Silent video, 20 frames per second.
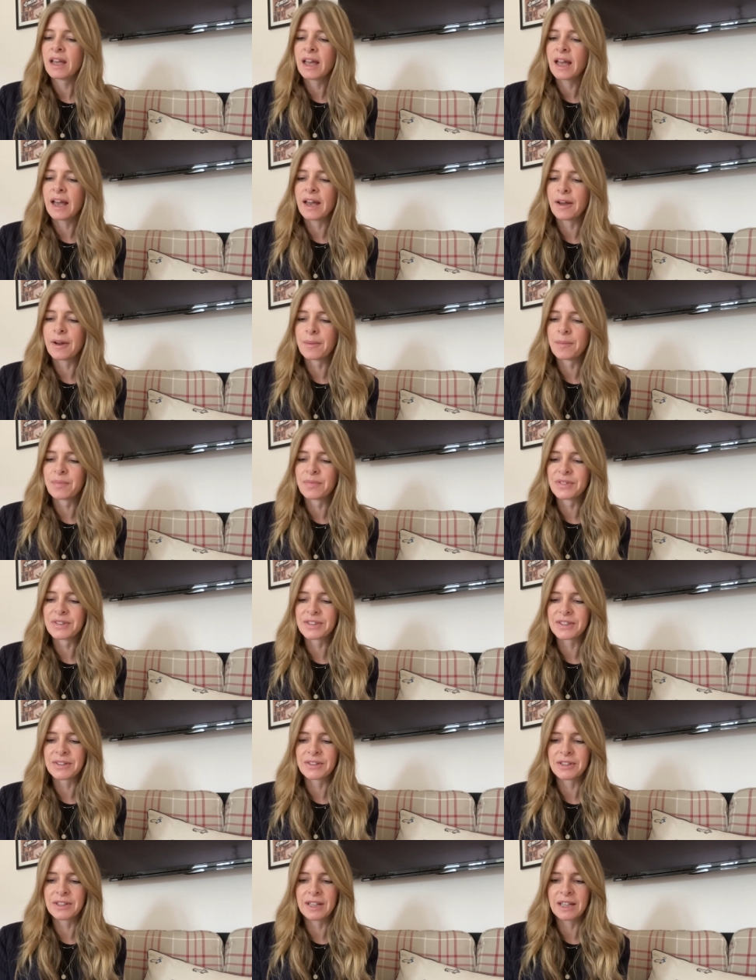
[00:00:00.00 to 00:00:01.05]

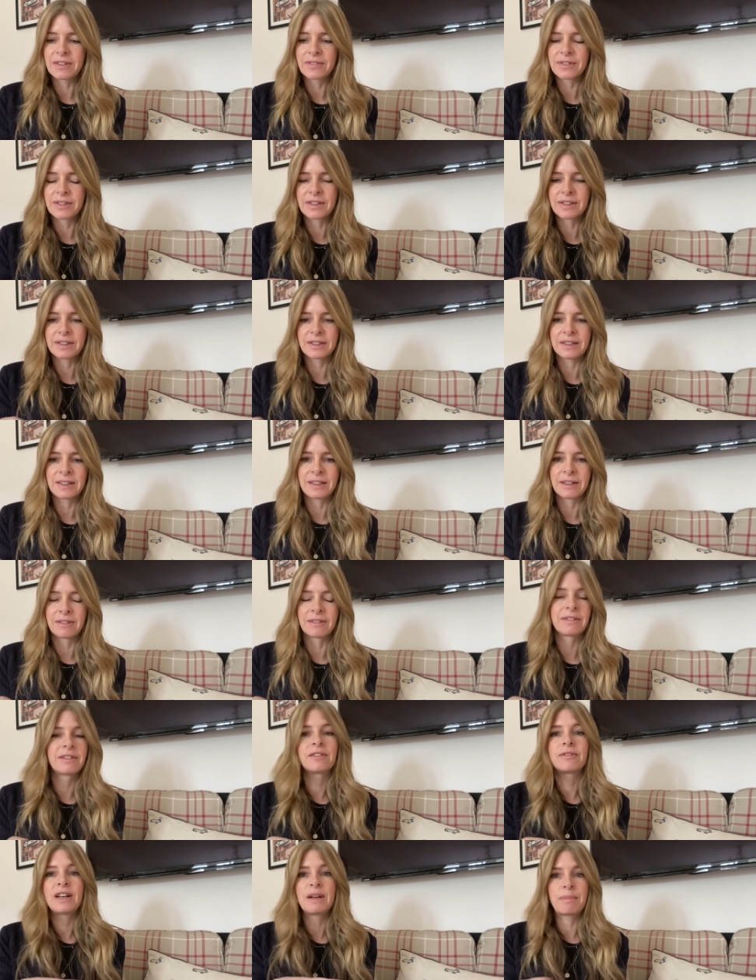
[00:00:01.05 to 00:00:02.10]
So she gives,
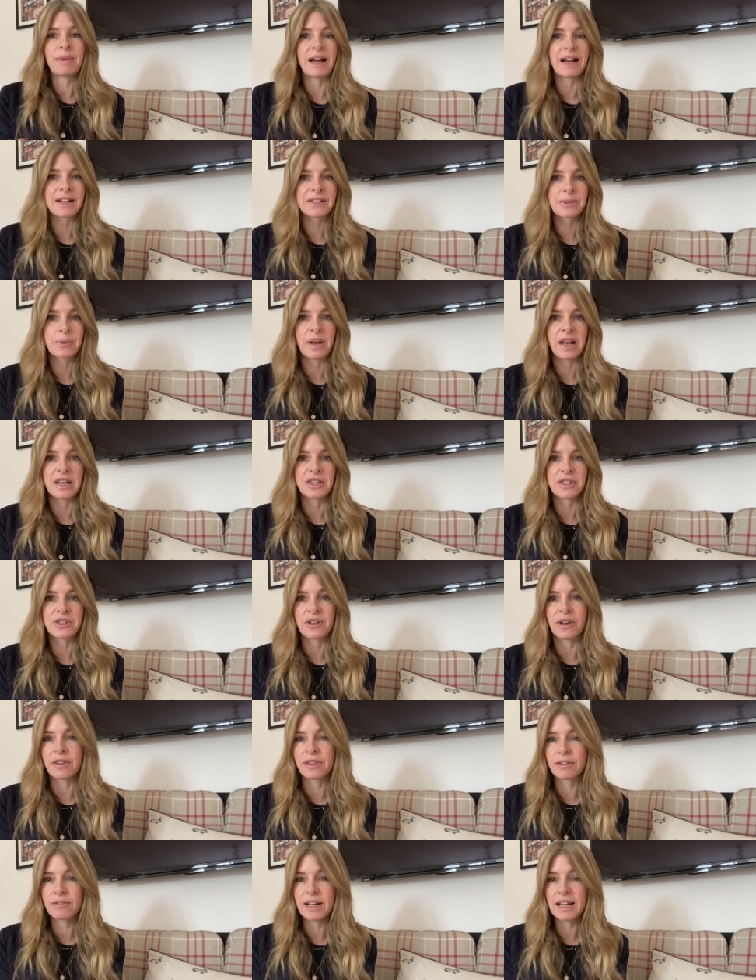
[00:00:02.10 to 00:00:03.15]
3 packs away. She's
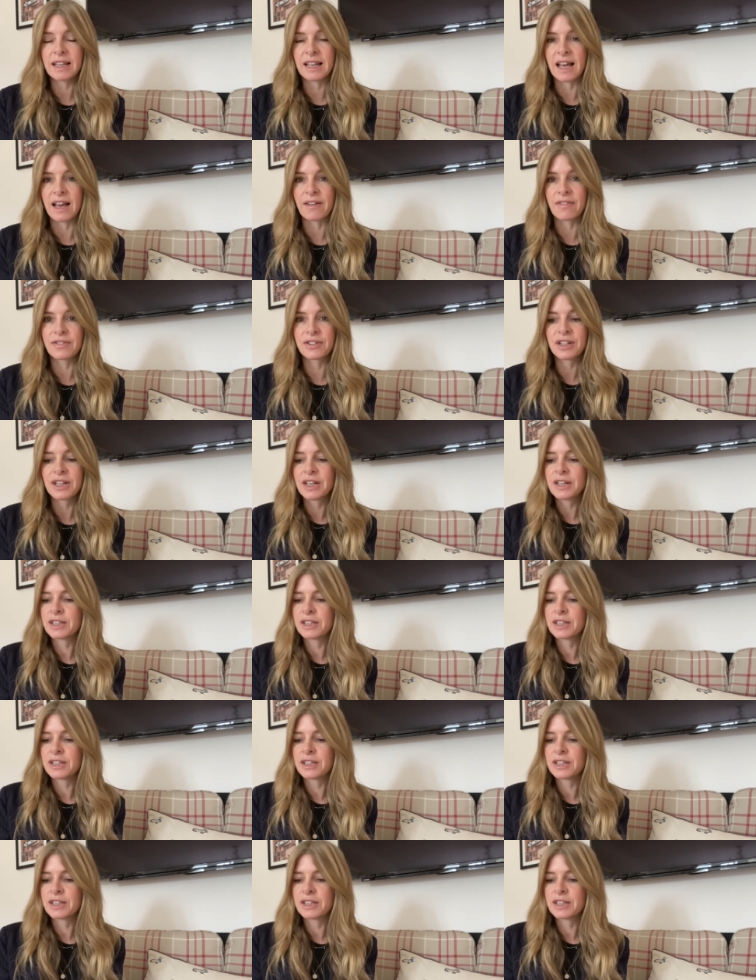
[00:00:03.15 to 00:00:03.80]
got 3 left.